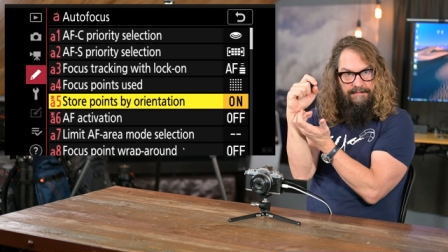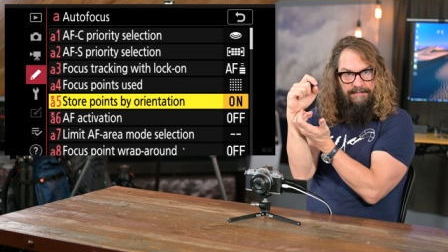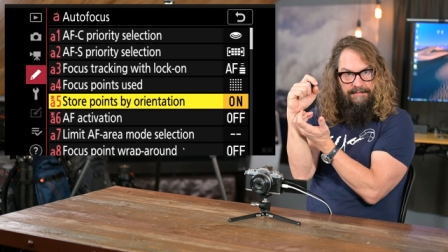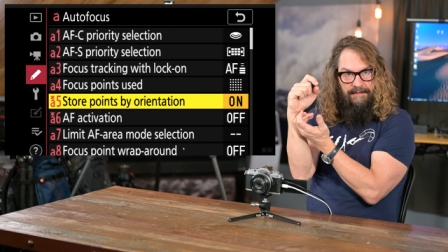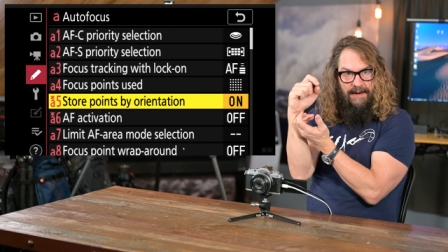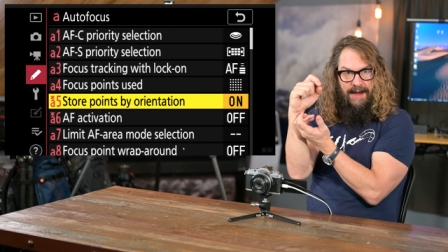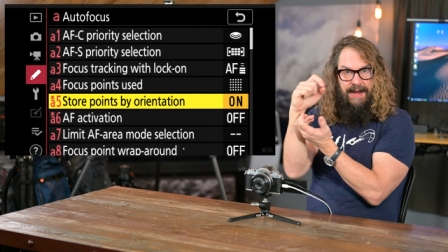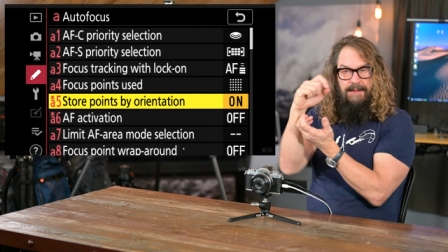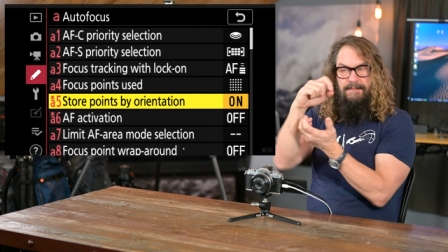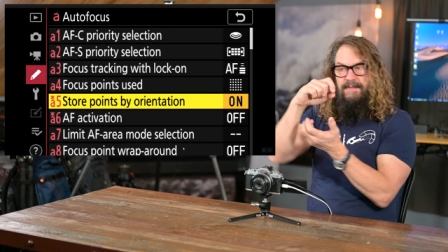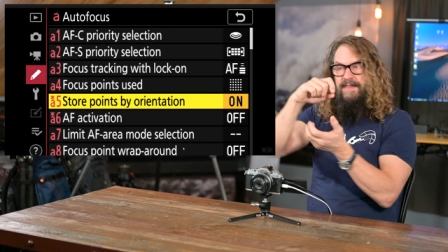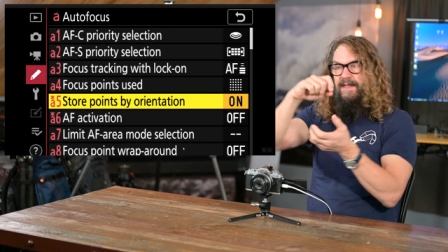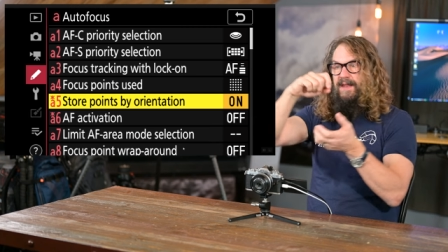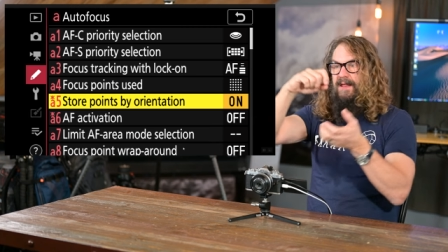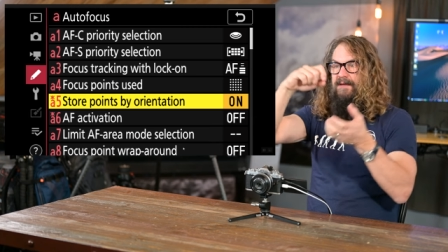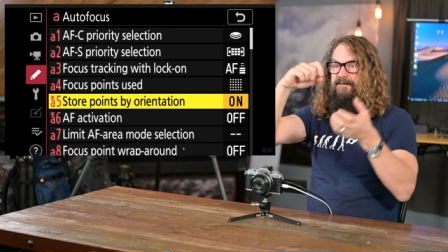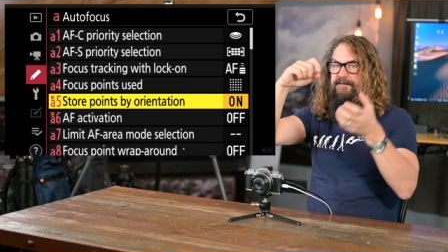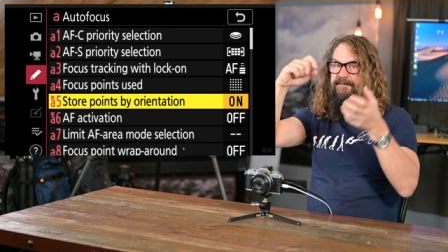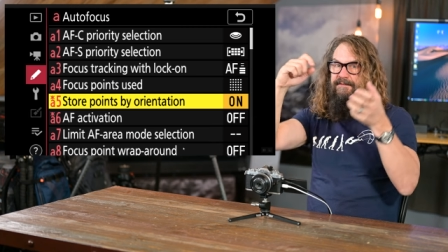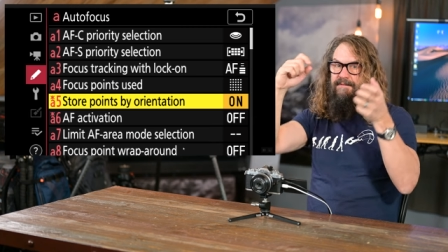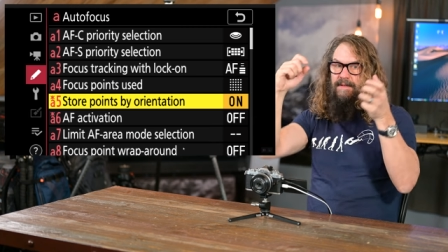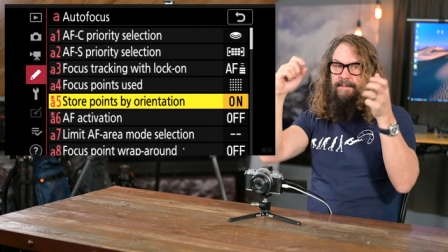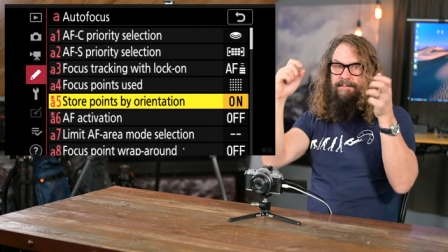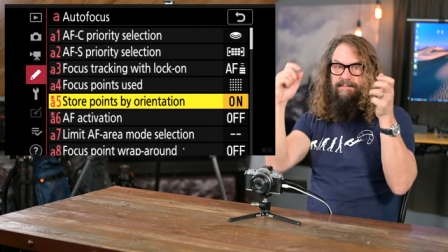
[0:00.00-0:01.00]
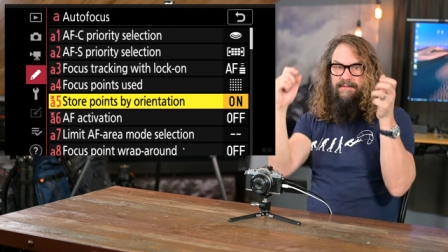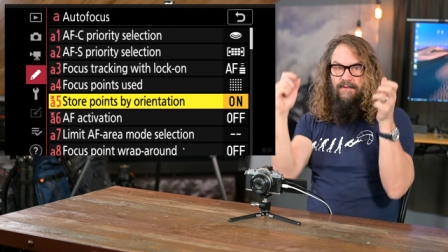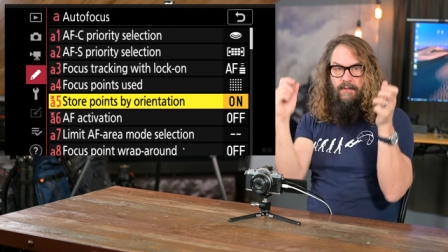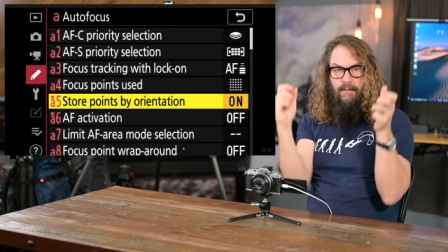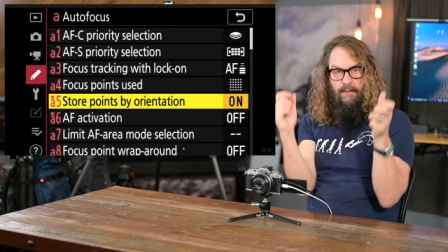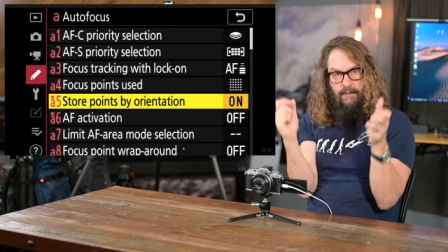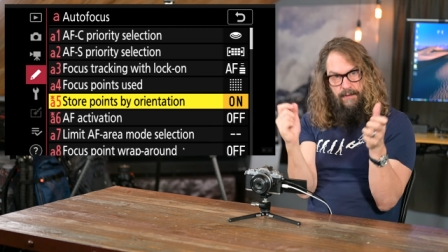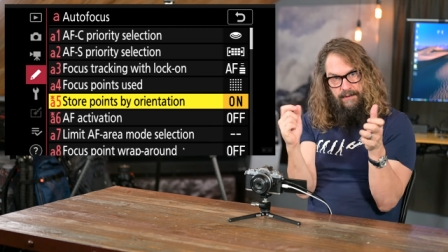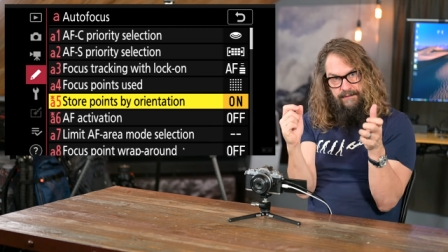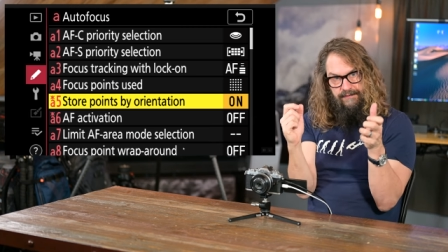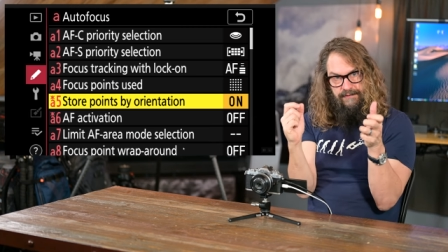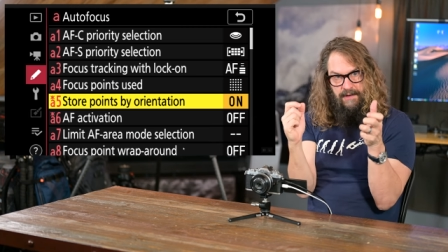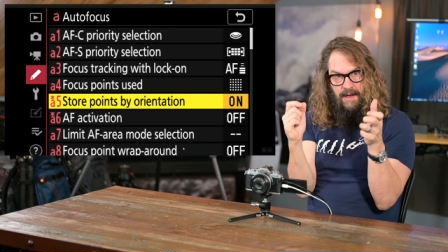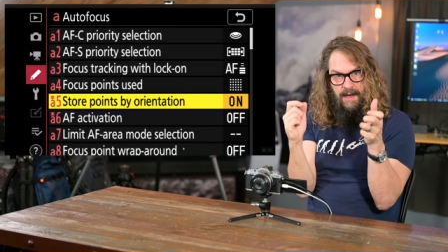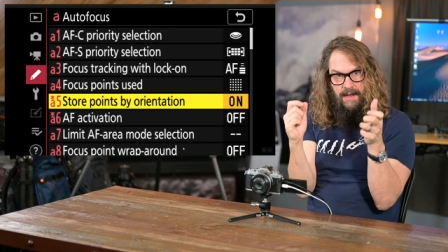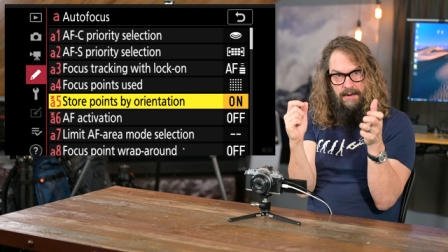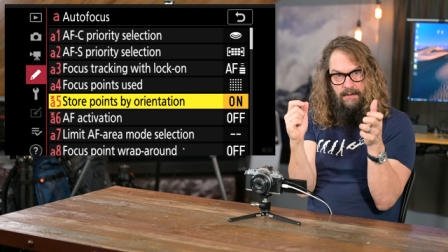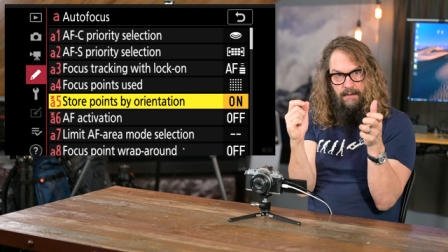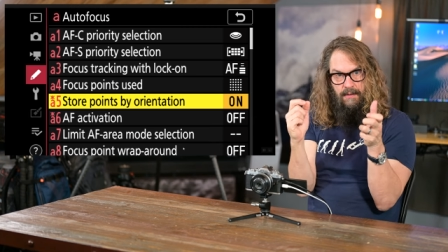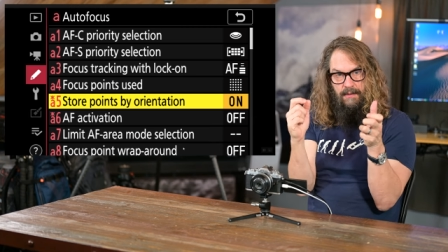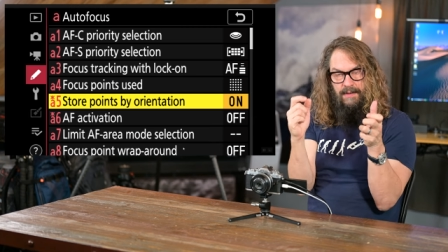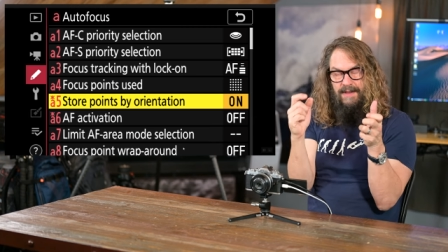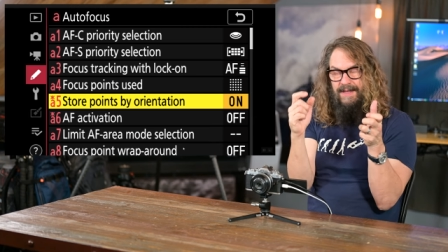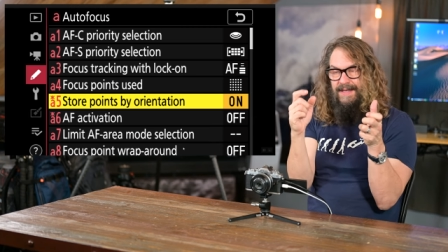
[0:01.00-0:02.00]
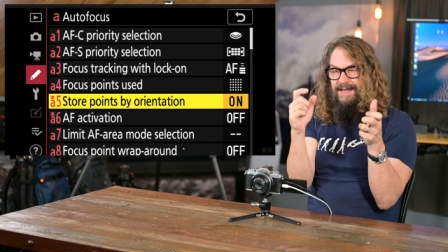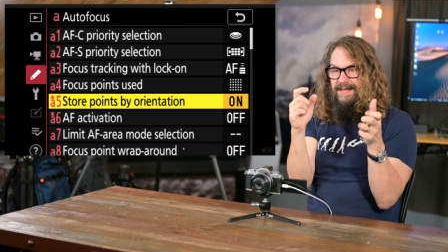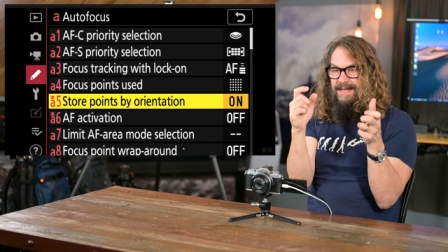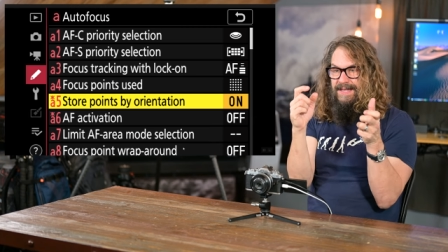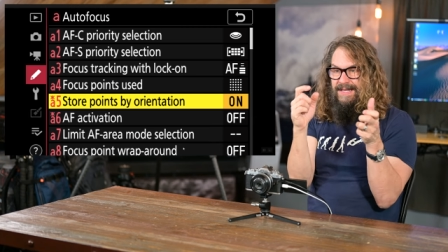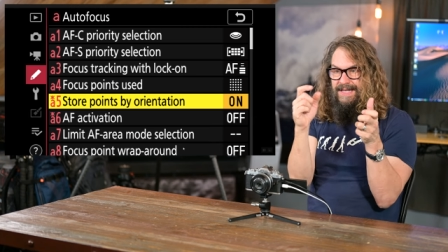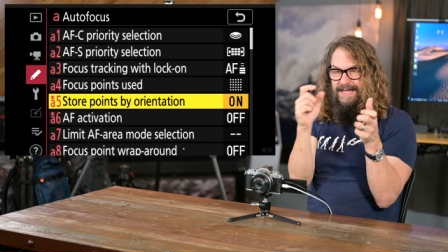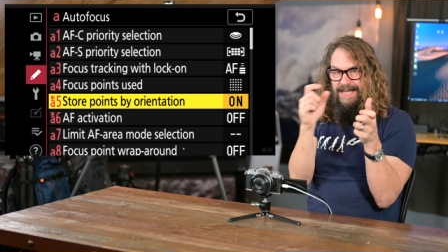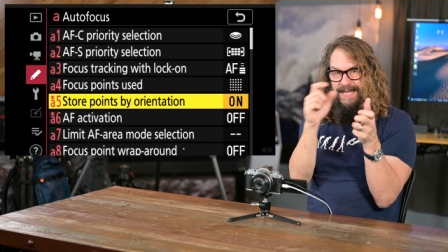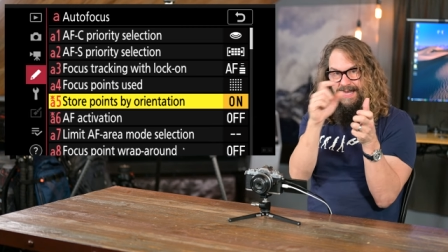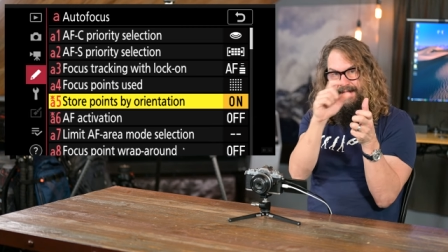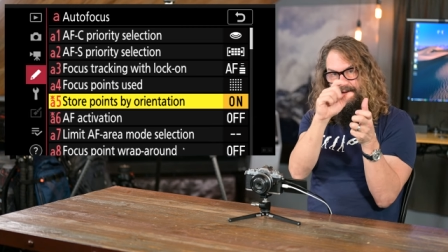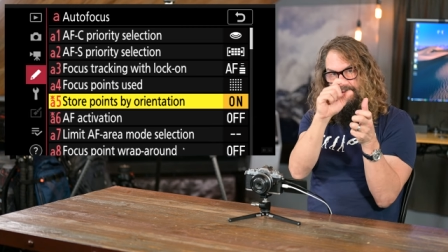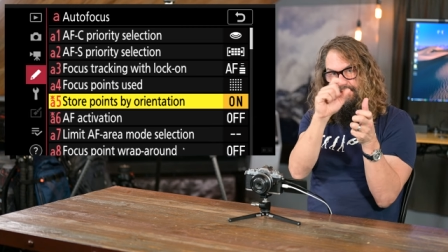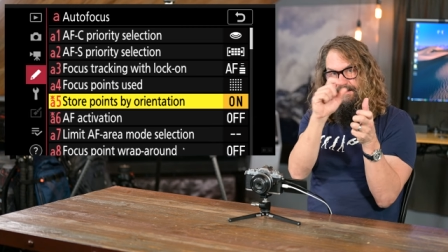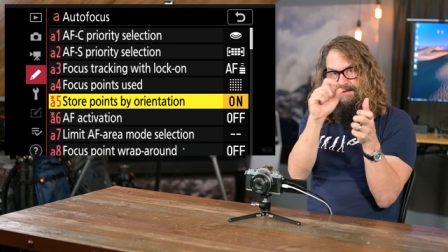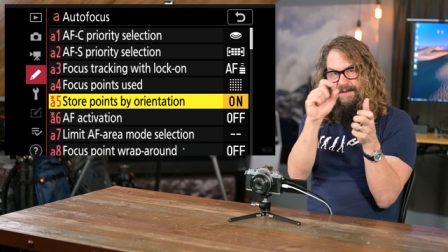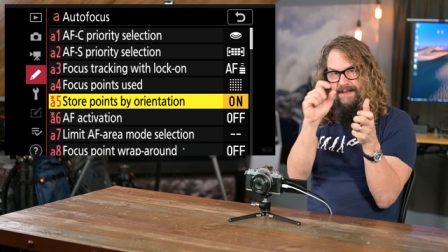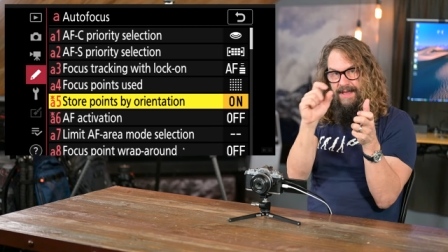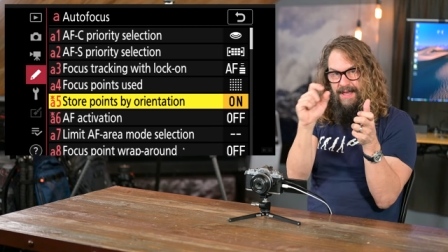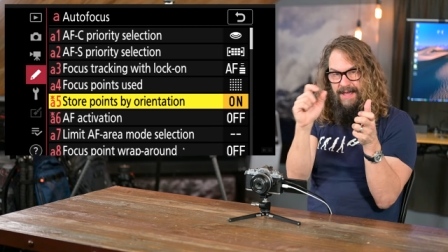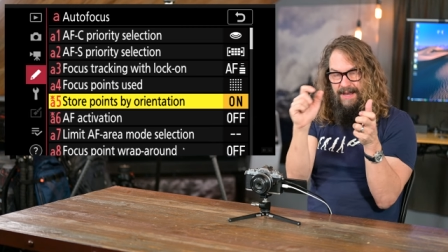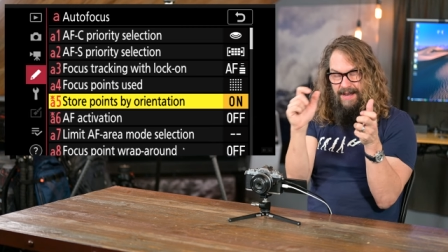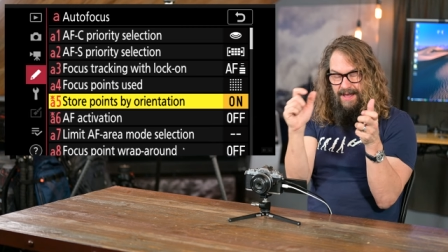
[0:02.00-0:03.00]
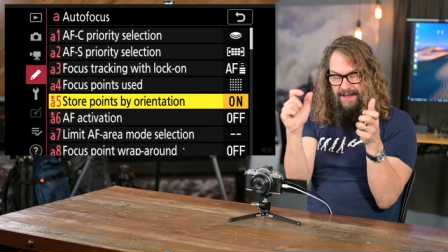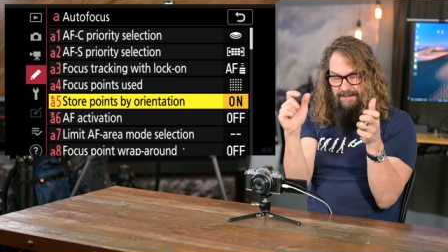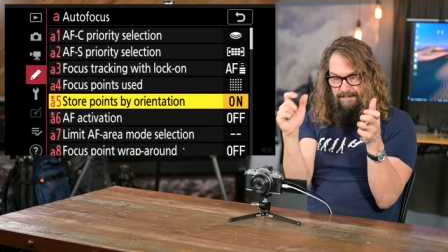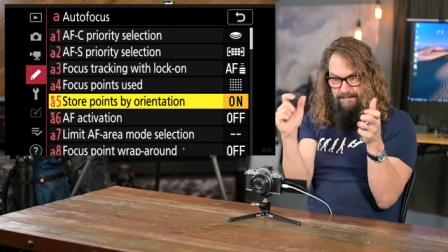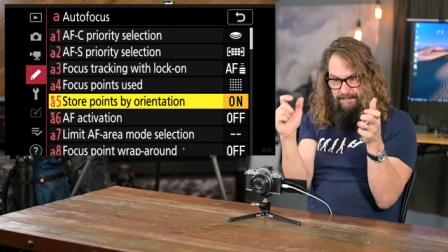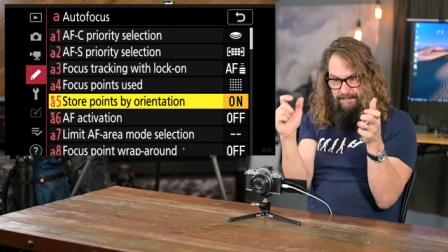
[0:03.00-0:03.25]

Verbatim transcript: frame and then I flip to horizontal, it'll, and I